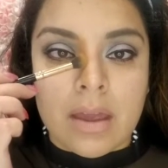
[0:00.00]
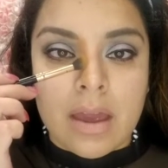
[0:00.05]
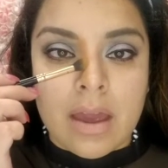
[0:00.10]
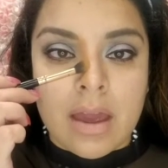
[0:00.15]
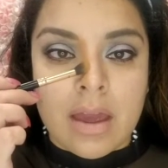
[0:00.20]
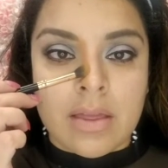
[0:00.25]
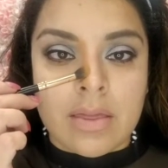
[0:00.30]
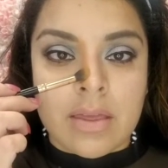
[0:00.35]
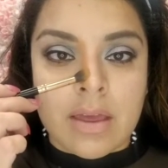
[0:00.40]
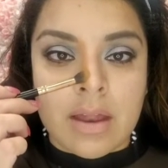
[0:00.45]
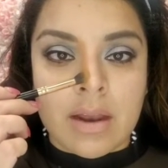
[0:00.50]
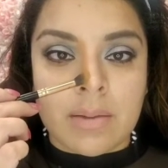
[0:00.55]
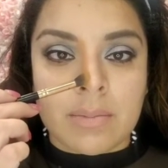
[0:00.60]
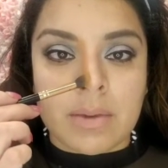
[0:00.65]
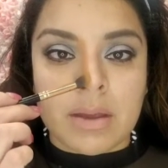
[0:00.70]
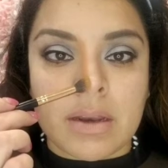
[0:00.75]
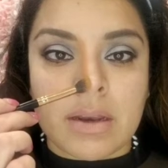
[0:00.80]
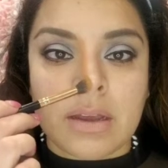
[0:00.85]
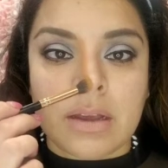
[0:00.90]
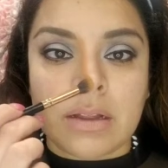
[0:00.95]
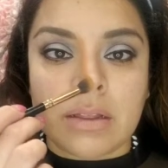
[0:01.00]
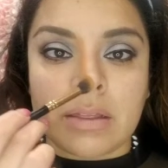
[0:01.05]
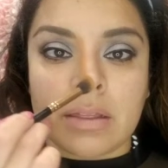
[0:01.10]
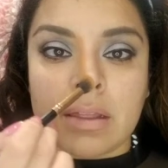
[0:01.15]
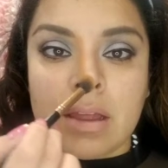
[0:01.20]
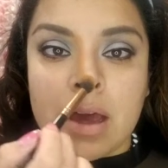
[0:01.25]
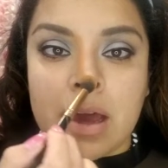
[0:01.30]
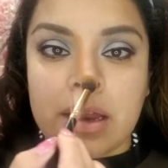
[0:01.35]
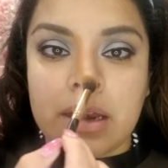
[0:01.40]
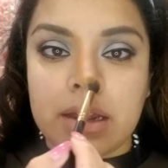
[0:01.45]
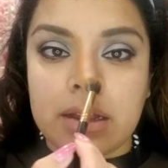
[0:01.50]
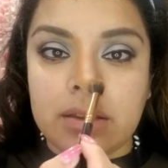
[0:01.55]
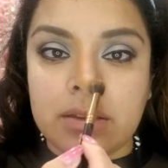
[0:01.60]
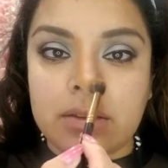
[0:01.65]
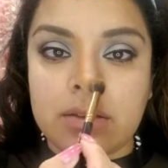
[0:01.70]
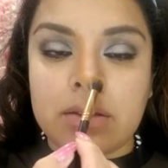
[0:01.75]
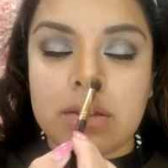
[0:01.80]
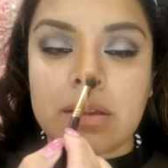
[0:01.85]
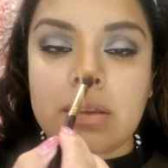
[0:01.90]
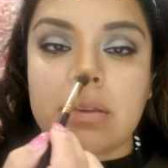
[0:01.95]
And then I'm to glide it
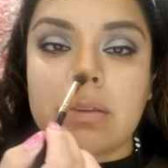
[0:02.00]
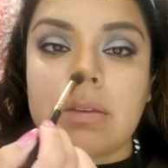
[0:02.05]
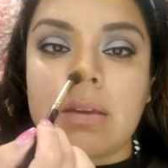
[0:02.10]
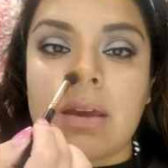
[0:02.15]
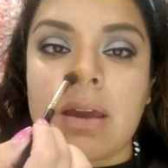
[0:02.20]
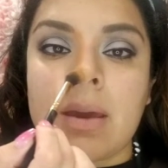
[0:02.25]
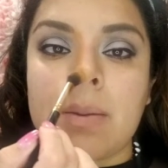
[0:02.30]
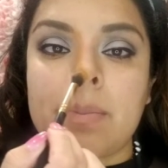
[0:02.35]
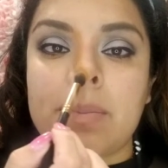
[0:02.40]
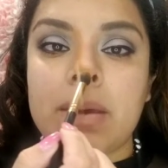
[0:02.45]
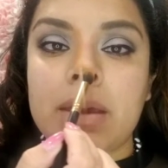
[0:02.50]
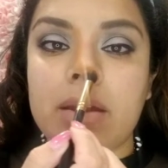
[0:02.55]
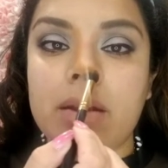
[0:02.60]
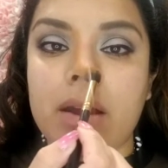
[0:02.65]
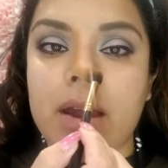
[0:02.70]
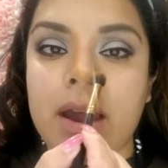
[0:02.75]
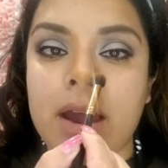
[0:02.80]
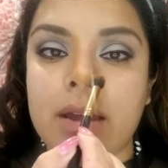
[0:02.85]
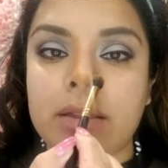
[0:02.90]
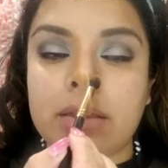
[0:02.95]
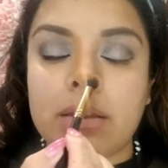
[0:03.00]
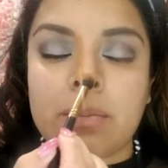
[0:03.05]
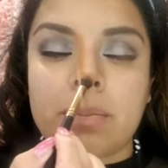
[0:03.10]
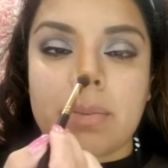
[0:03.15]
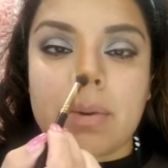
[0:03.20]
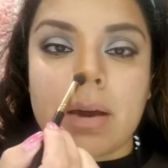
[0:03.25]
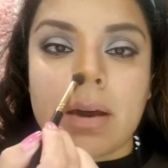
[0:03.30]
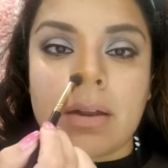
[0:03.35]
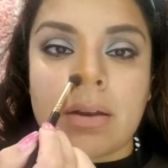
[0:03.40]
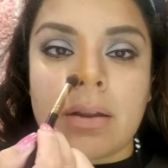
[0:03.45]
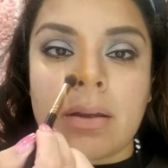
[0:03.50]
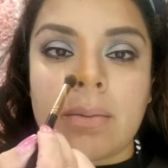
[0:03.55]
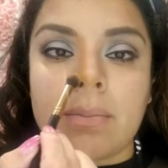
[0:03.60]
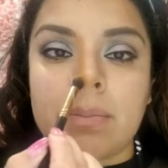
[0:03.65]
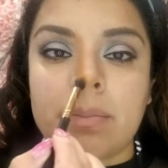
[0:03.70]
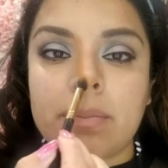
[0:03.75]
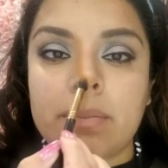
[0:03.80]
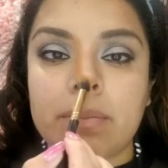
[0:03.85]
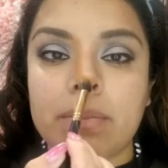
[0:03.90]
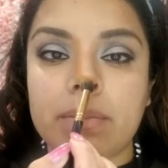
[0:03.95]
to the tip here at the bottom.